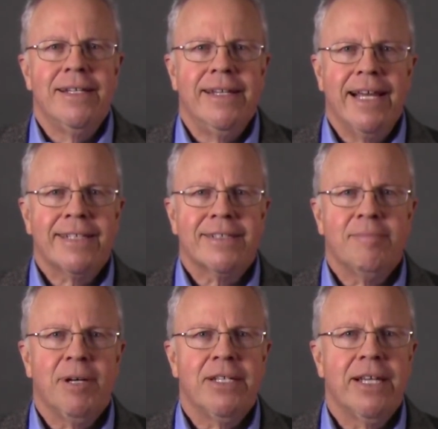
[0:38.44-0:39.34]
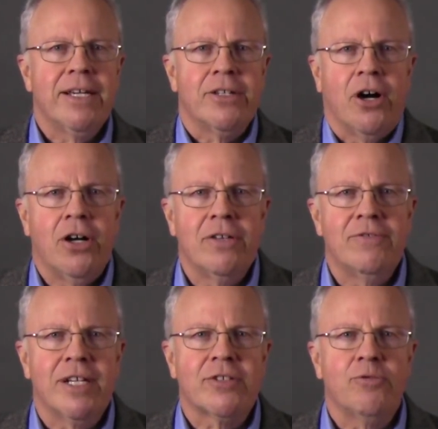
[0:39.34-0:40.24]
Next Monday and all of
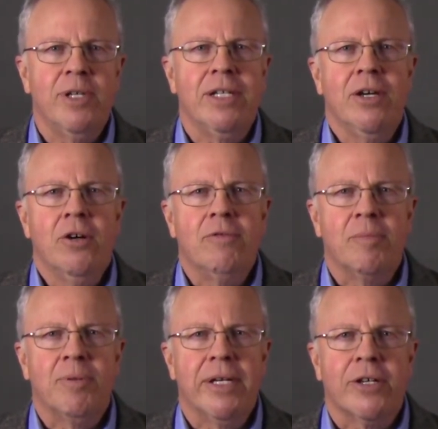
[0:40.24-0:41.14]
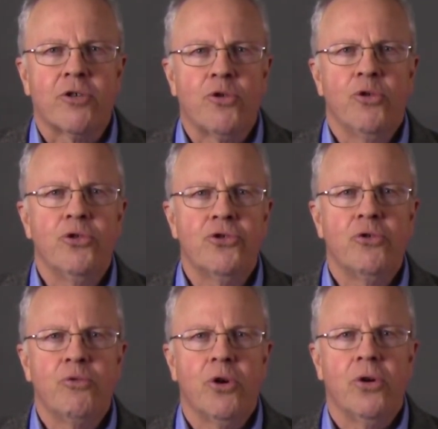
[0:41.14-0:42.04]
next week will play a
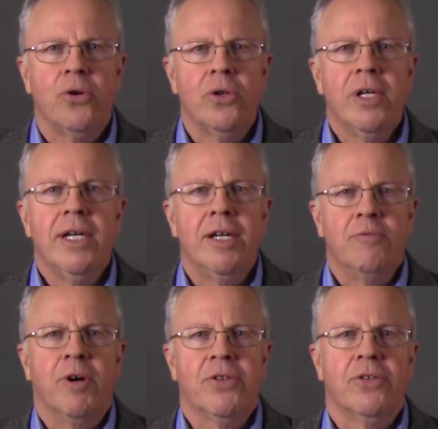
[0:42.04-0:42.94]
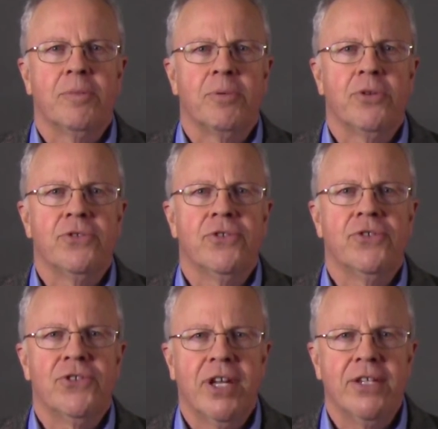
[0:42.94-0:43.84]
crucial role in whether the person
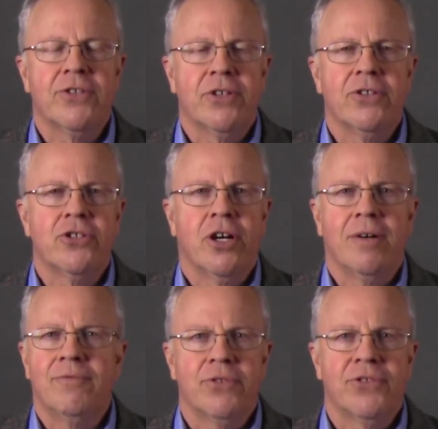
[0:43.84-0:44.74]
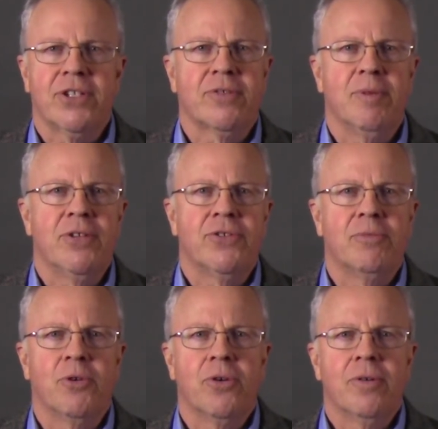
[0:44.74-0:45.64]
stays on the job for 6 months or
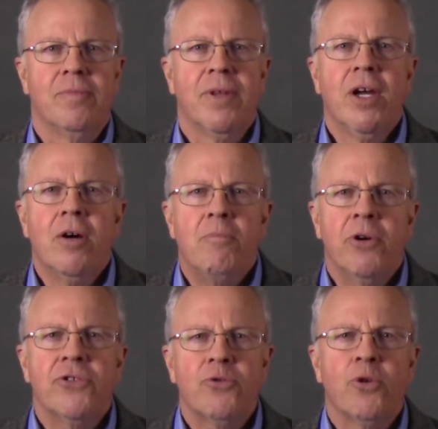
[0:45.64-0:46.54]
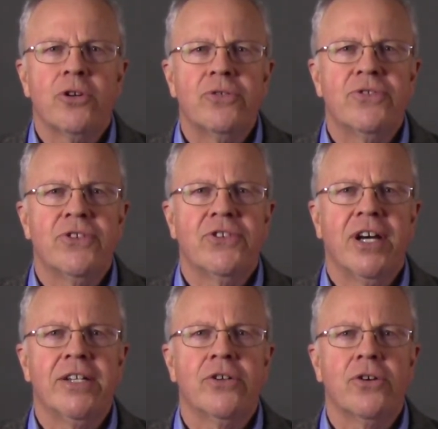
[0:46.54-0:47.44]
more. Most workers
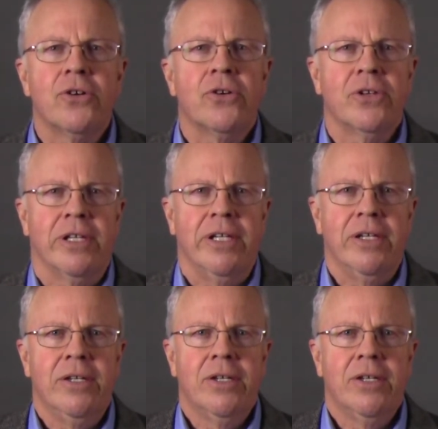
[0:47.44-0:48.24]
decide early